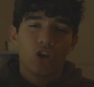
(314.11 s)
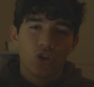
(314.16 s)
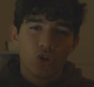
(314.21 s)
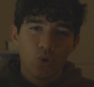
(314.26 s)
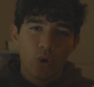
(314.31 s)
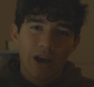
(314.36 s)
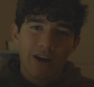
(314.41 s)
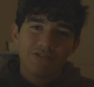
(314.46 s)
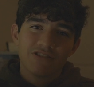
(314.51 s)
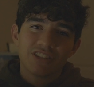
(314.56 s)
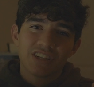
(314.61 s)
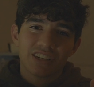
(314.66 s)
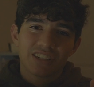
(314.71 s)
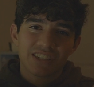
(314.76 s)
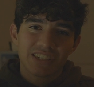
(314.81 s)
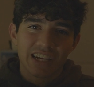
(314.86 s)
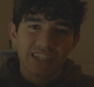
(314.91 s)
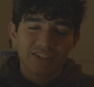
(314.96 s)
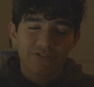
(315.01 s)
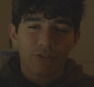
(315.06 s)
You have
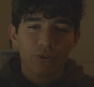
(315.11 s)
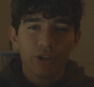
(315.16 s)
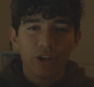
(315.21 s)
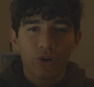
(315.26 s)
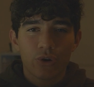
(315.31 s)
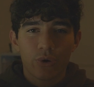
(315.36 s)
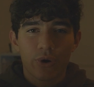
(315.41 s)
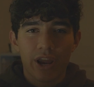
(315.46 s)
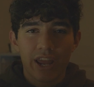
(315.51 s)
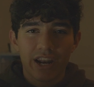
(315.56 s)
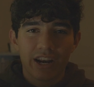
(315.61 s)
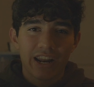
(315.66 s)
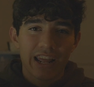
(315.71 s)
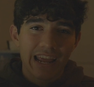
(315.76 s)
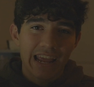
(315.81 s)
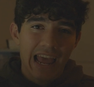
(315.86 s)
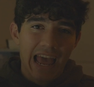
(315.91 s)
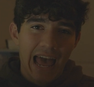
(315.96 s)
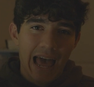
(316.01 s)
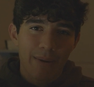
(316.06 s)
successfully created
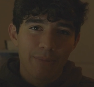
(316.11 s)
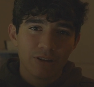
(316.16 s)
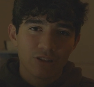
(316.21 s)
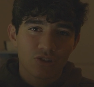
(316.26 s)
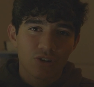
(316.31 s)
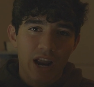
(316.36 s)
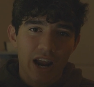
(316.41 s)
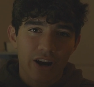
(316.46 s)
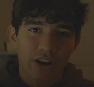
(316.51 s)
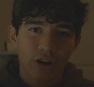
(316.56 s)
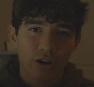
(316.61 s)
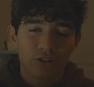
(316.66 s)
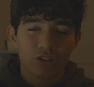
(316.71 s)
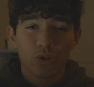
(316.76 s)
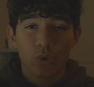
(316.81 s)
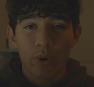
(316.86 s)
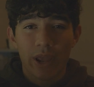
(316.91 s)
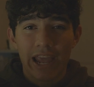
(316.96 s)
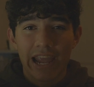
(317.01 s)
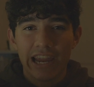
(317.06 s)
a habit tracker to